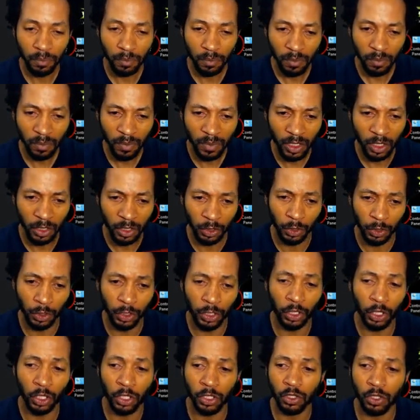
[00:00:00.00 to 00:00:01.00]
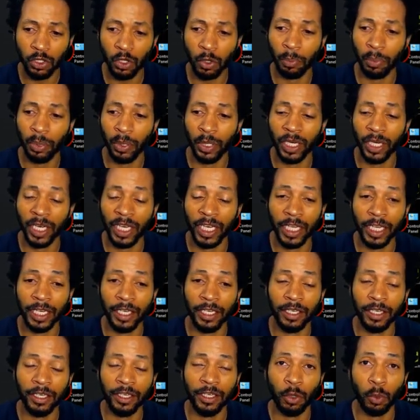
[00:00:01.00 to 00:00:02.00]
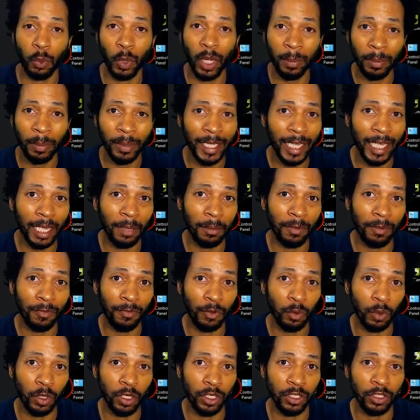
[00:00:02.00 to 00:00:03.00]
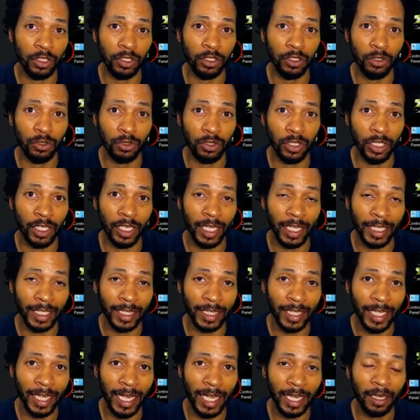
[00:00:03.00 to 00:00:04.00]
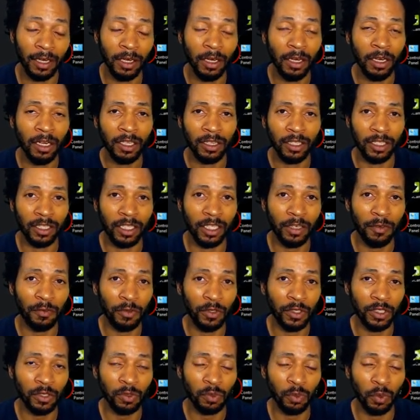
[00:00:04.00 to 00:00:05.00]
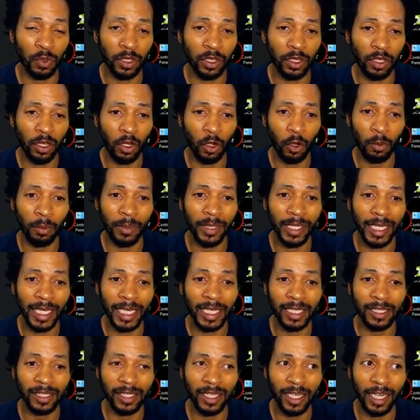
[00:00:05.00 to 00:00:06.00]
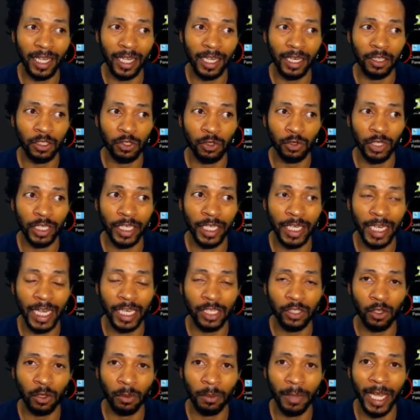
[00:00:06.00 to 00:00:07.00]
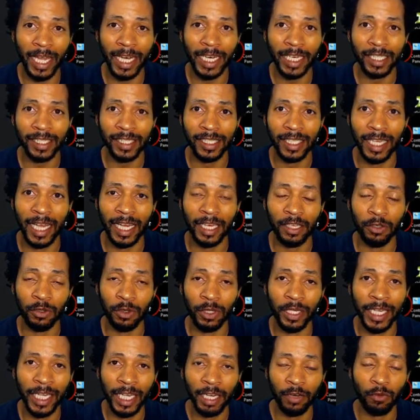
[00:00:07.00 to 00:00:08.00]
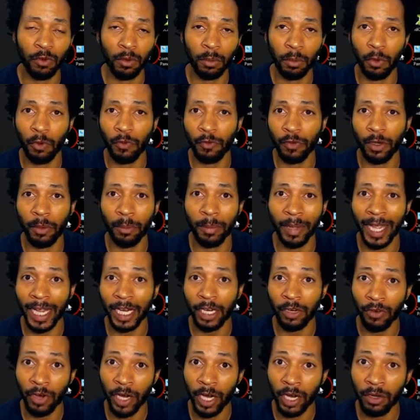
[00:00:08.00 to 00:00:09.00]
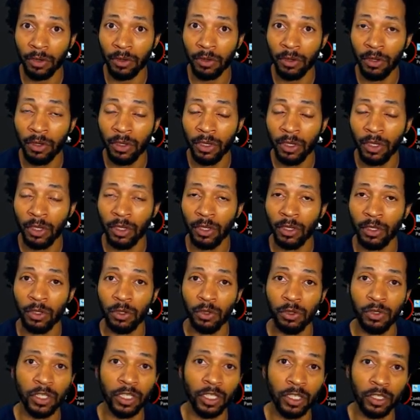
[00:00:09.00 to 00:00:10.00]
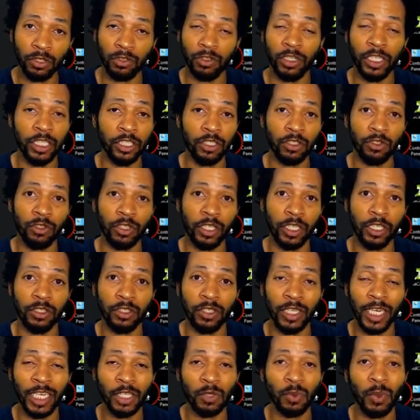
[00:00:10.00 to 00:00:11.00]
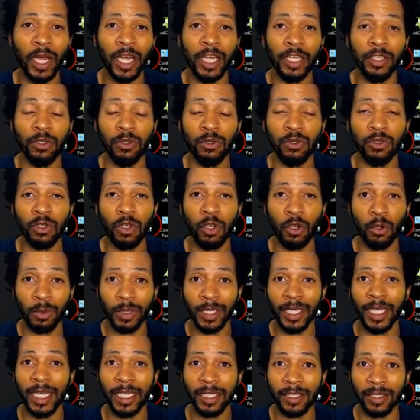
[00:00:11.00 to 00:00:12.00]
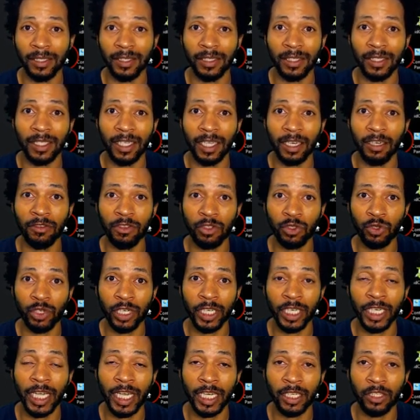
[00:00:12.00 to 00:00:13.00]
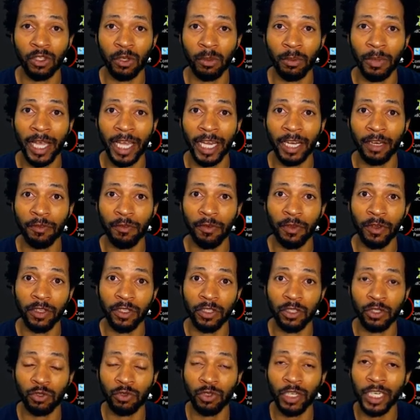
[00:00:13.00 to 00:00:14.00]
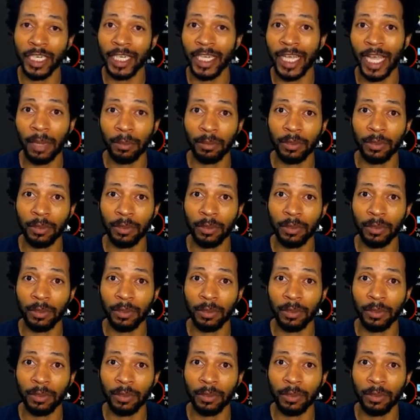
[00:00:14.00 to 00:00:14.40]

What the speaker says: You can also put in your webcam if you wanted to use it like that. The difference with OBS and Screencast-O-Matic is that you can't remove your background using a green screen. So that's why I use OBS instead of Screencast-O-Matic for the screen capture.